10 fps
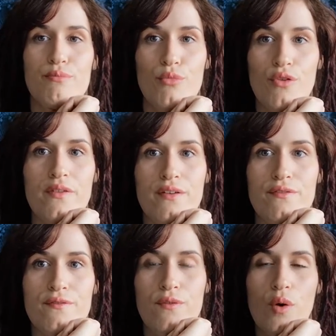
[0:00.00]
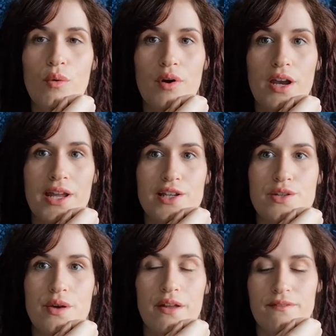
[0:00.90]
moving forward
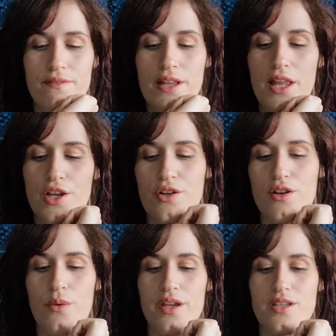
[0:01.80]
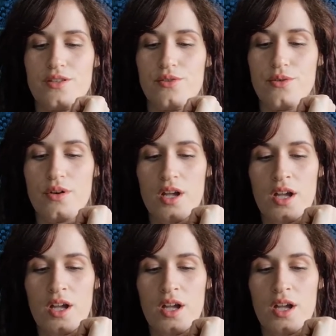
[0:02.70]
into it. I feel like you're going to